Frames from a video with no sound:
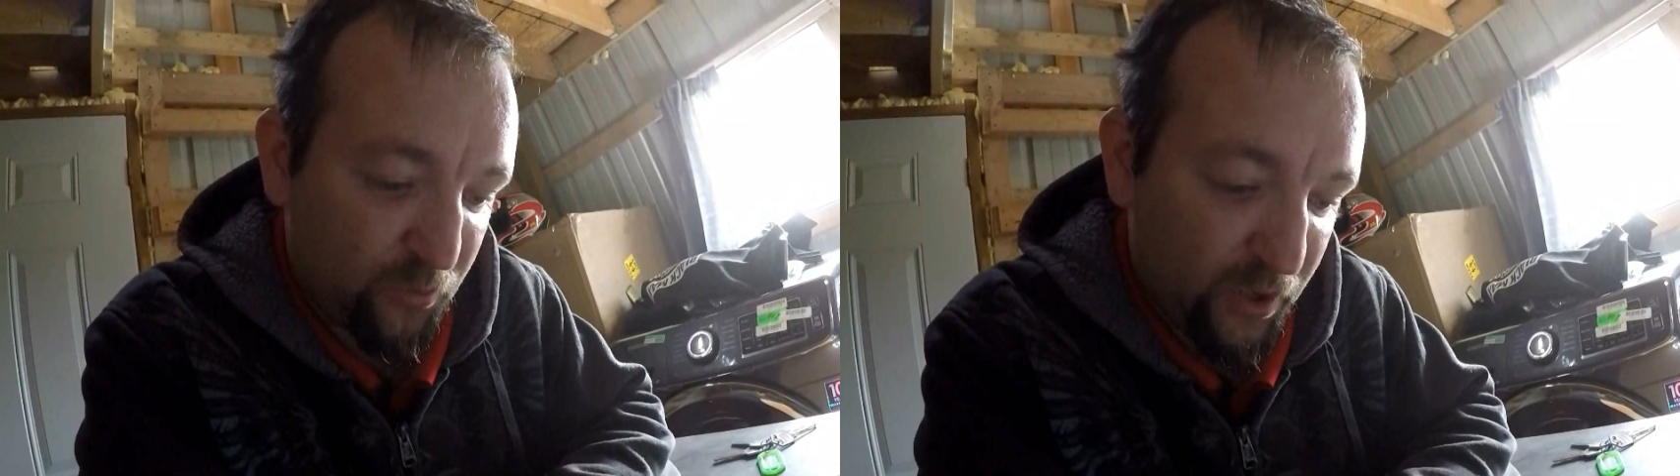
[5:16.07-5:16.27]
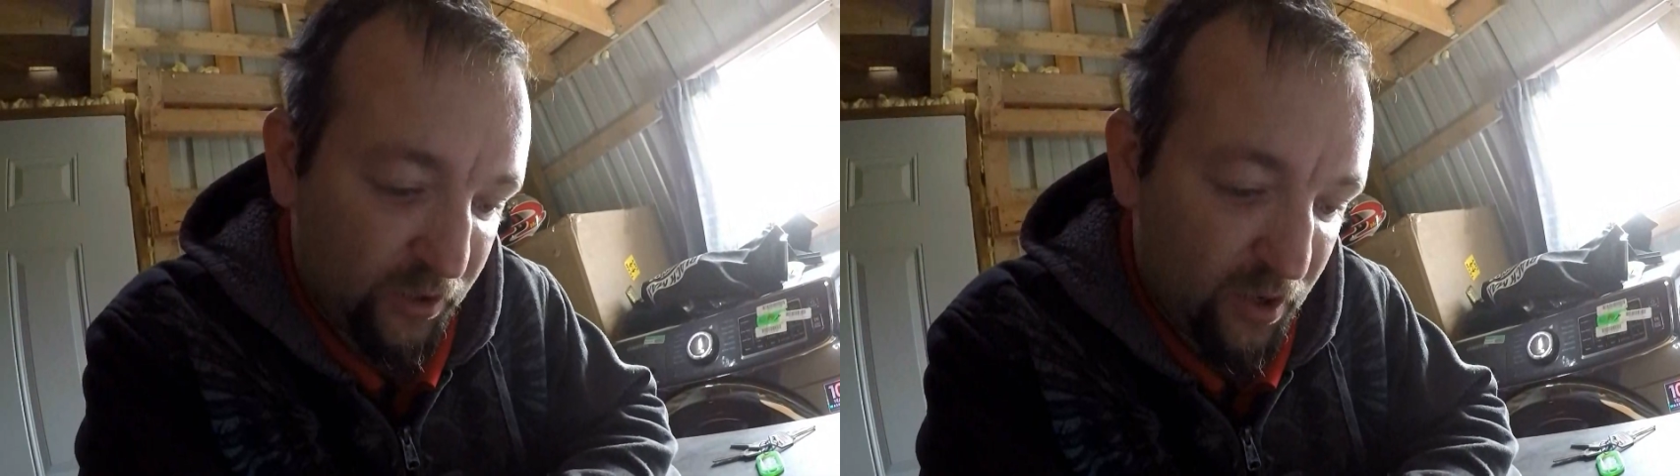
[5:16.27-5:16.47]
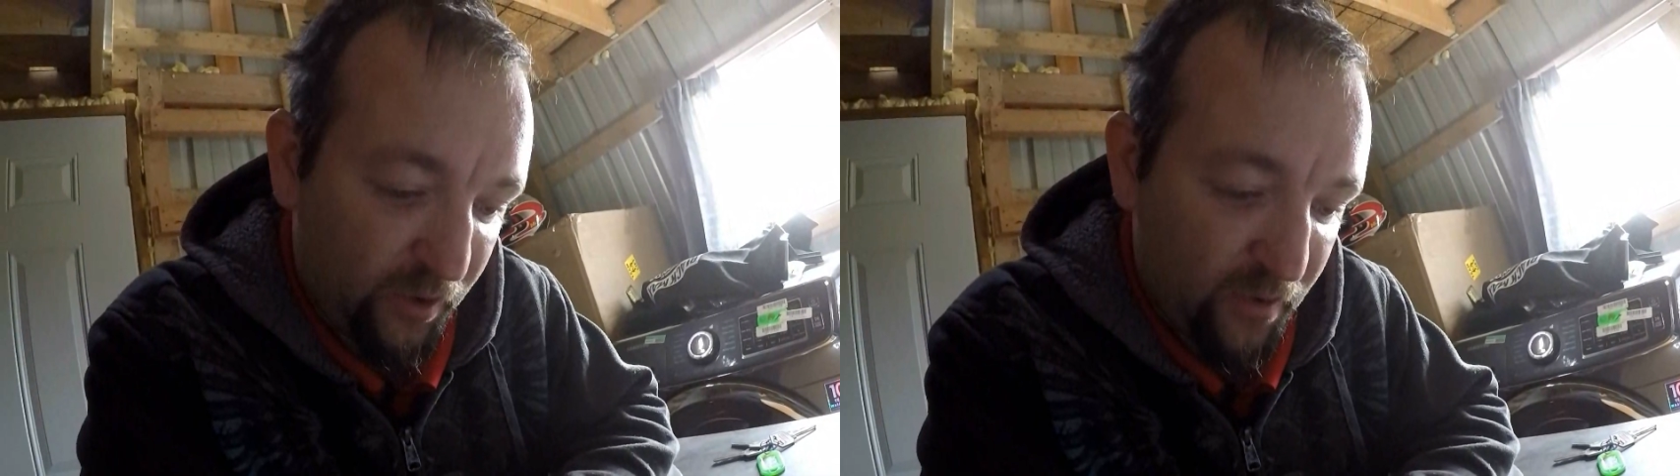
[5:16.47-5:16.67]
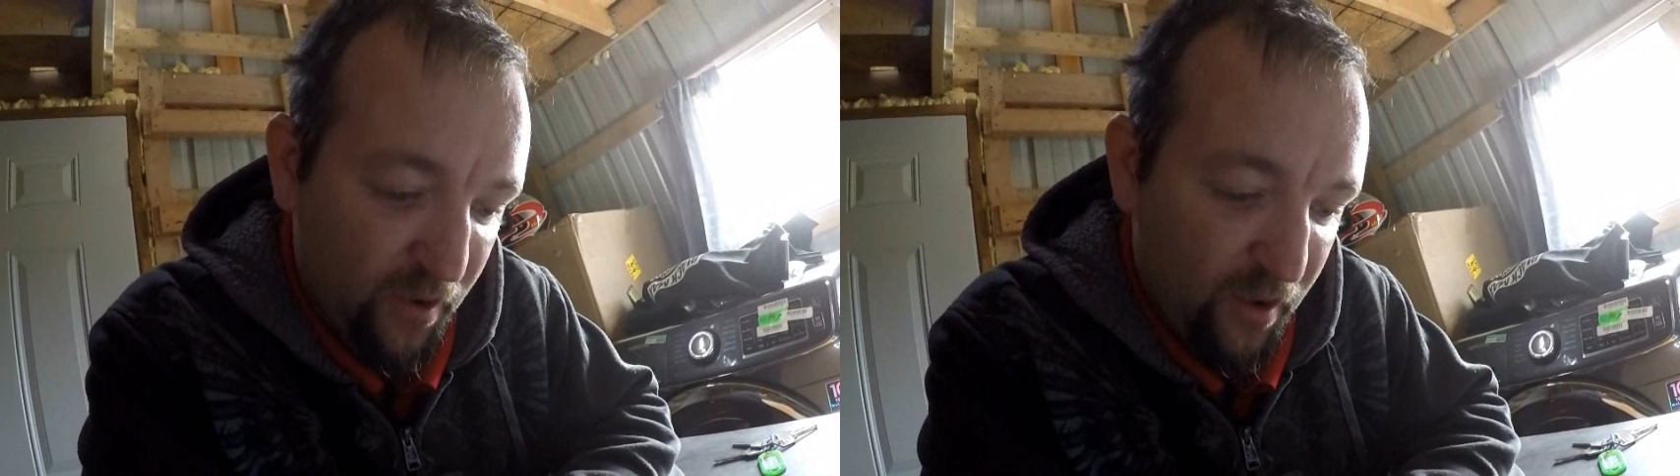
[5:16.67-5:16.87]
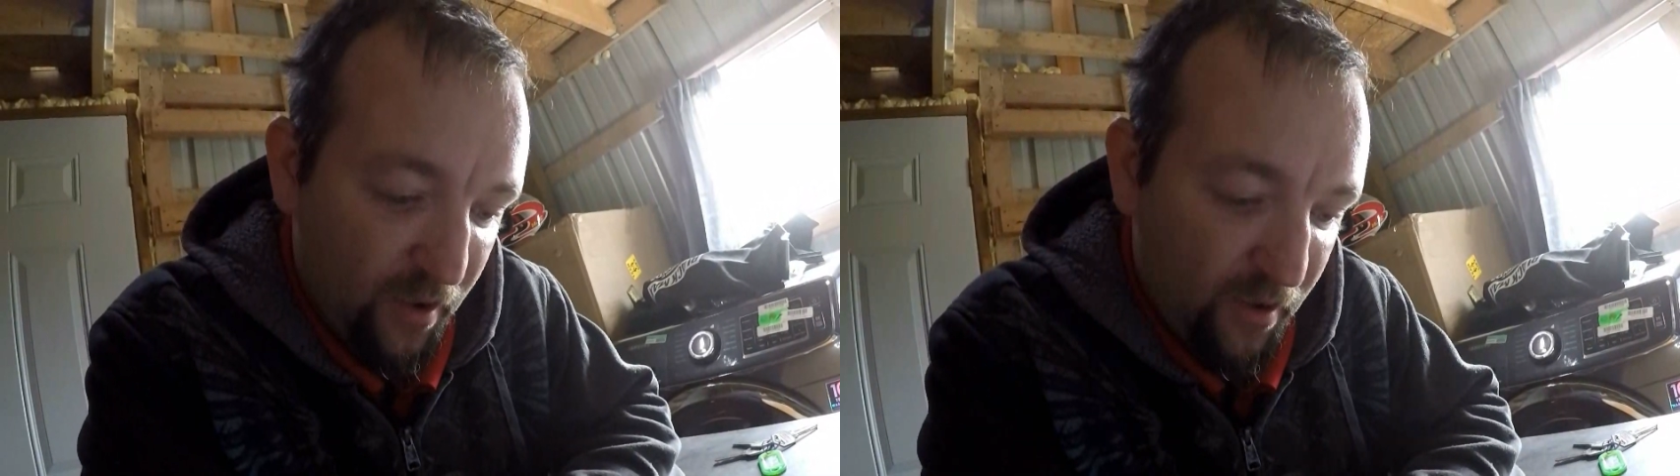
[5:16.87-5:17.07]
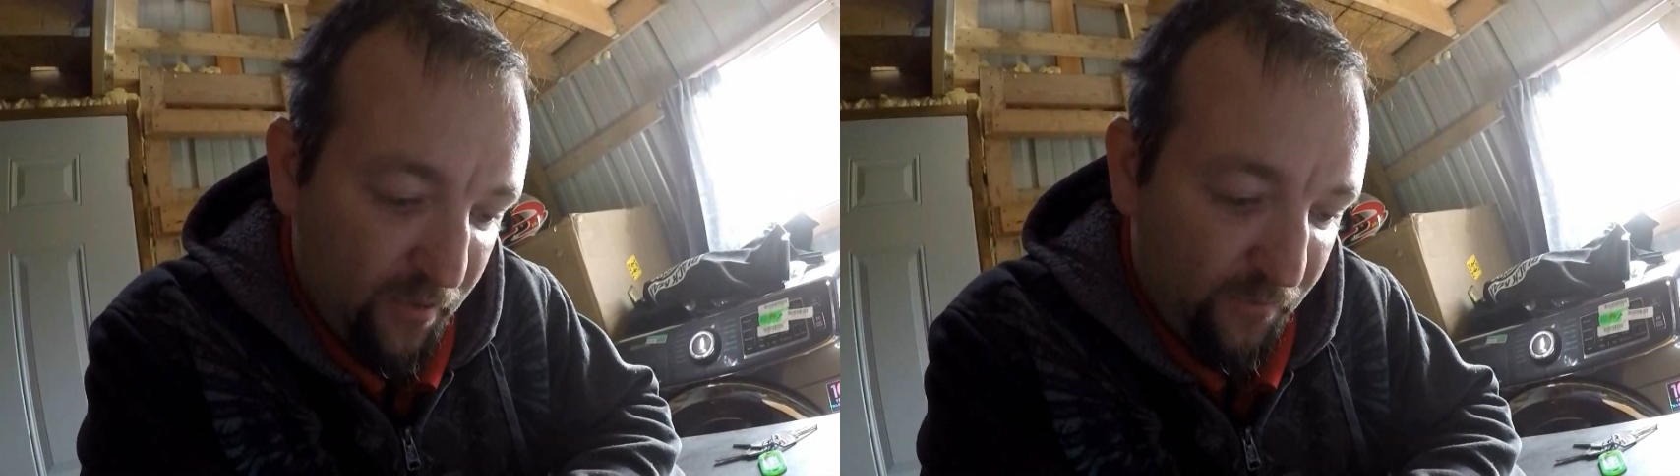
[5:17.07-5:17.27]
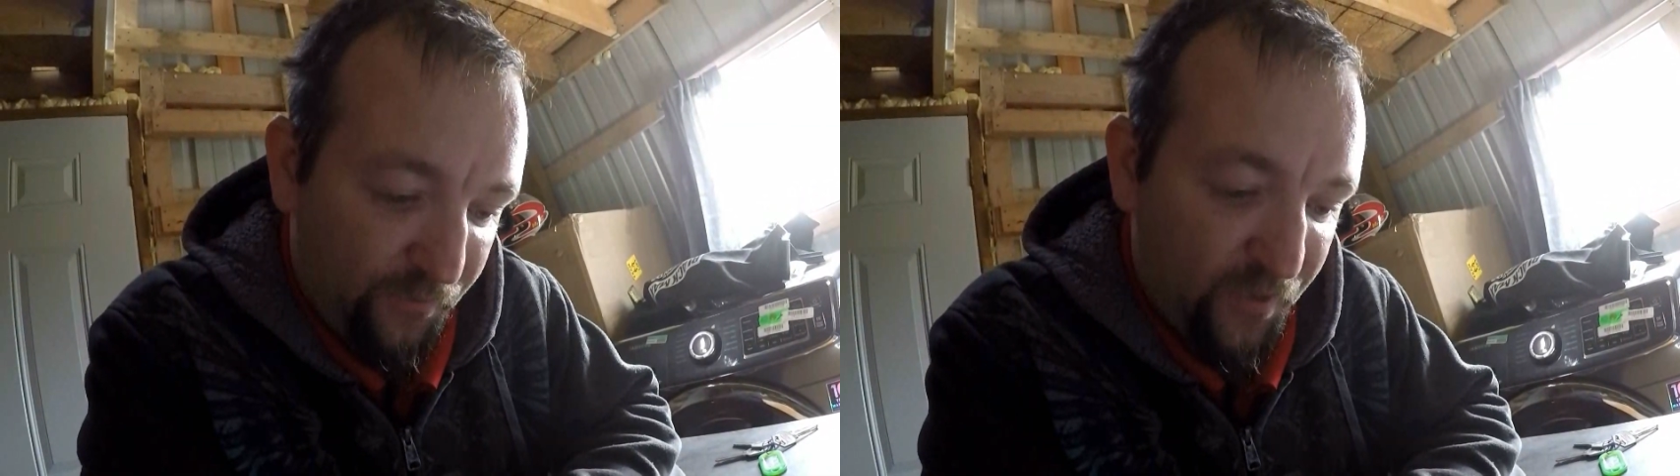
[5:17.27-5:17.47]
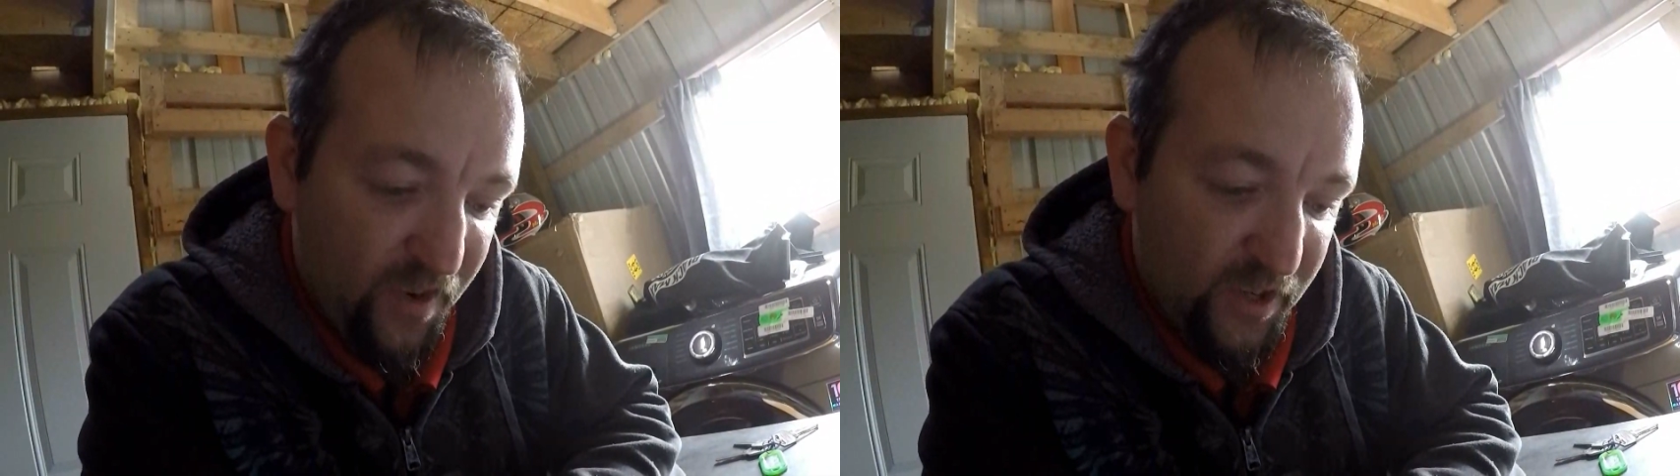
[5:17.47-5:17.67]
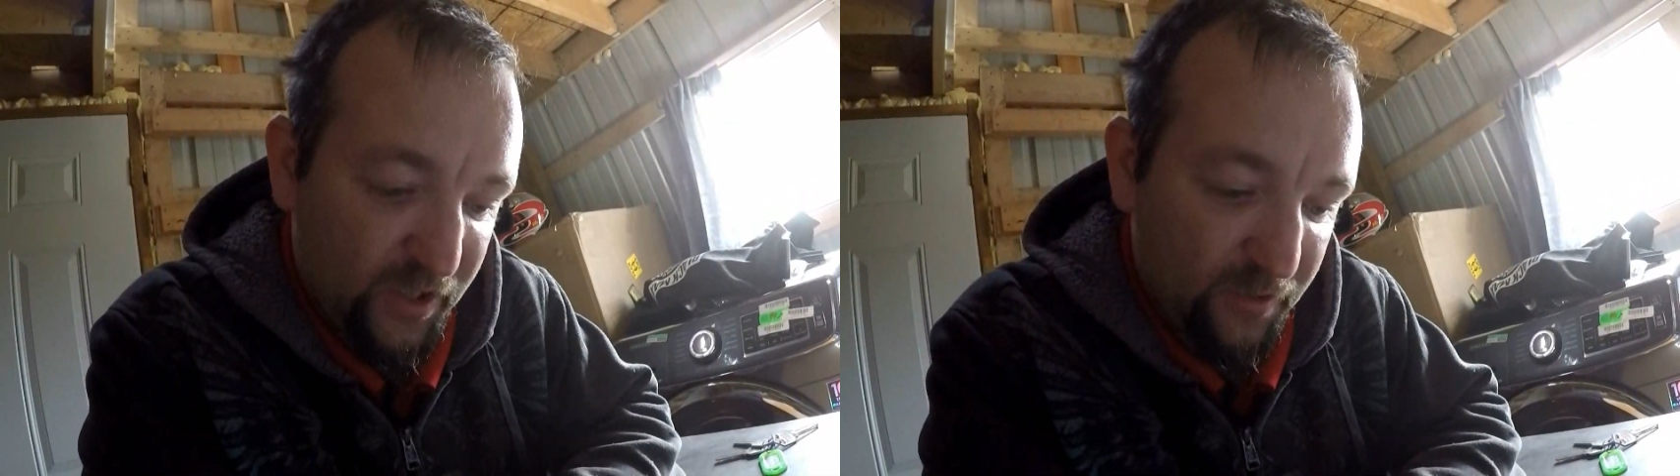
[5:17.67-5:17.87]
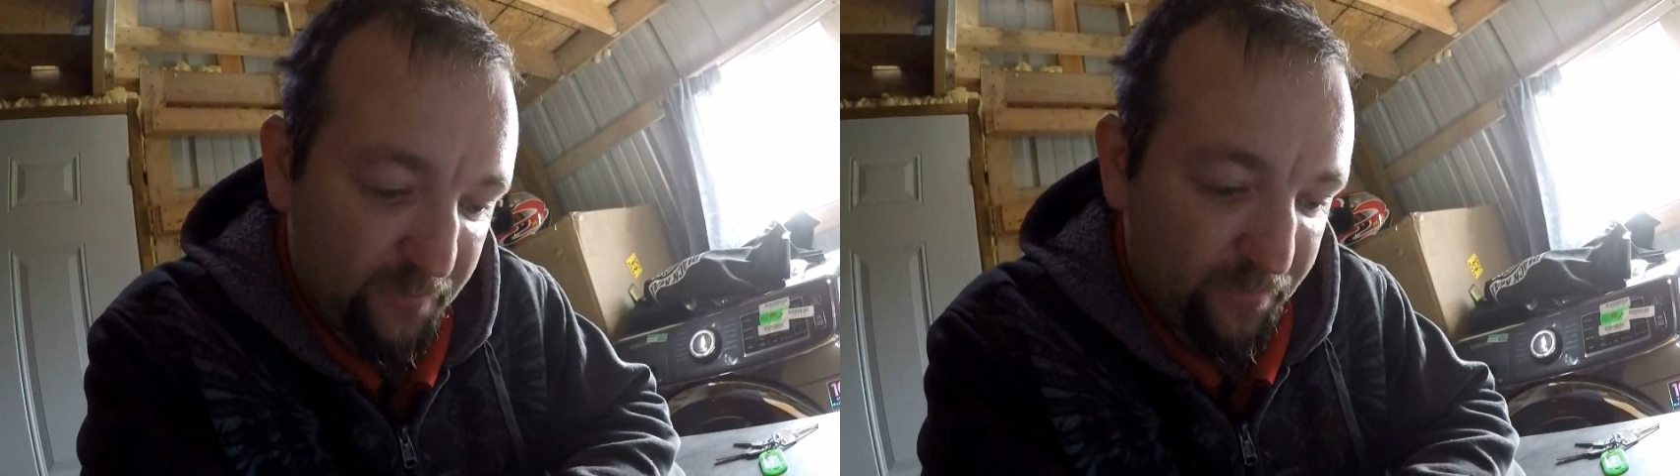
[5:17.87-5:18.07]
we look first